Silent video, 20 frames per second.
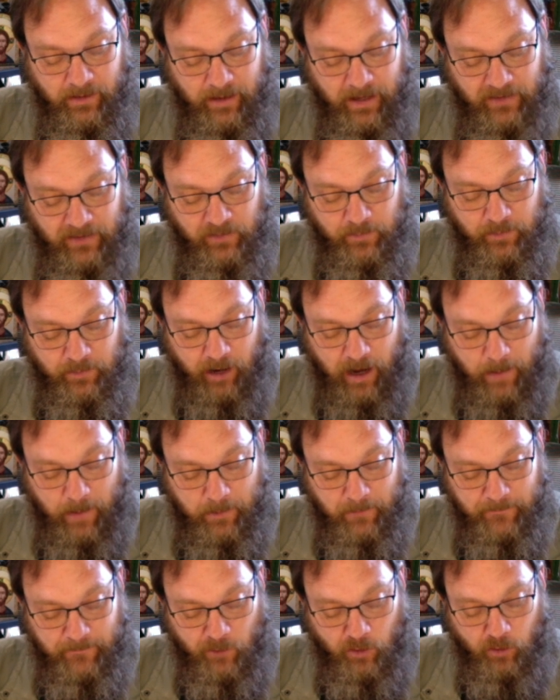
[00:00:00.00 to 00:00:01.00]
Is it
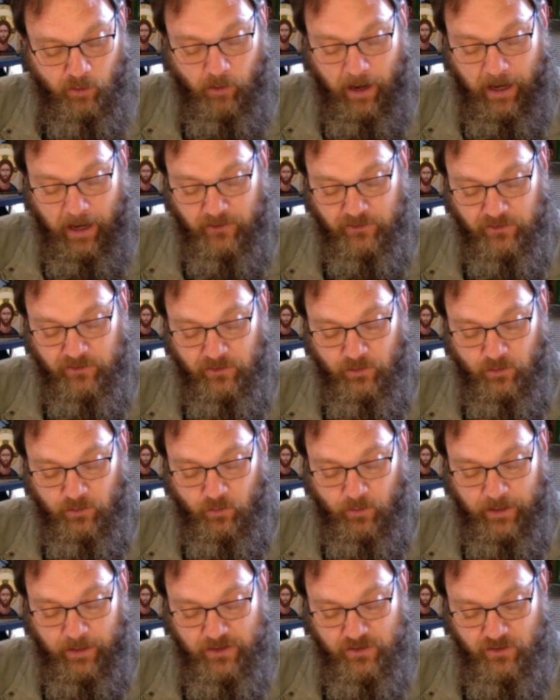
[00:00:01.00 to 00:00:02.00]
proper for a rational
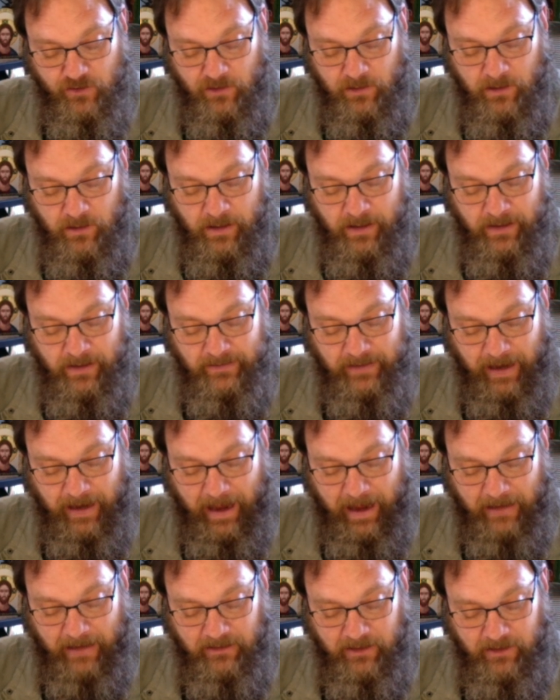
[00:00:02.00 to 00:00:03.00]
creature to
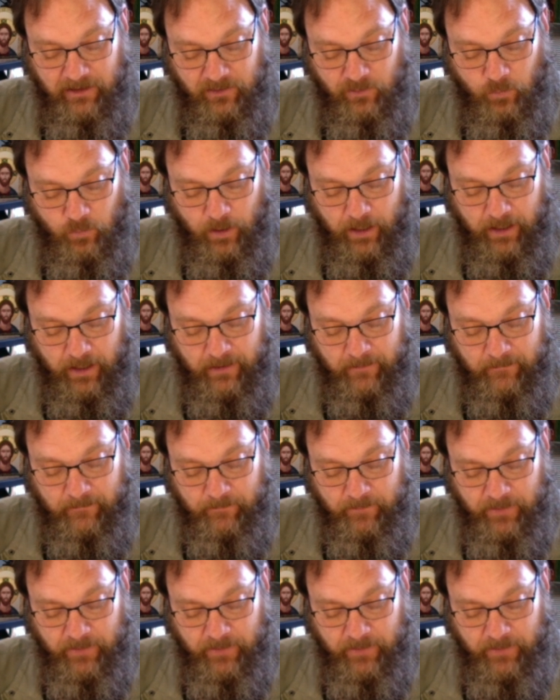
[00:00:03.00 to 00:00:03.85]
act in this way.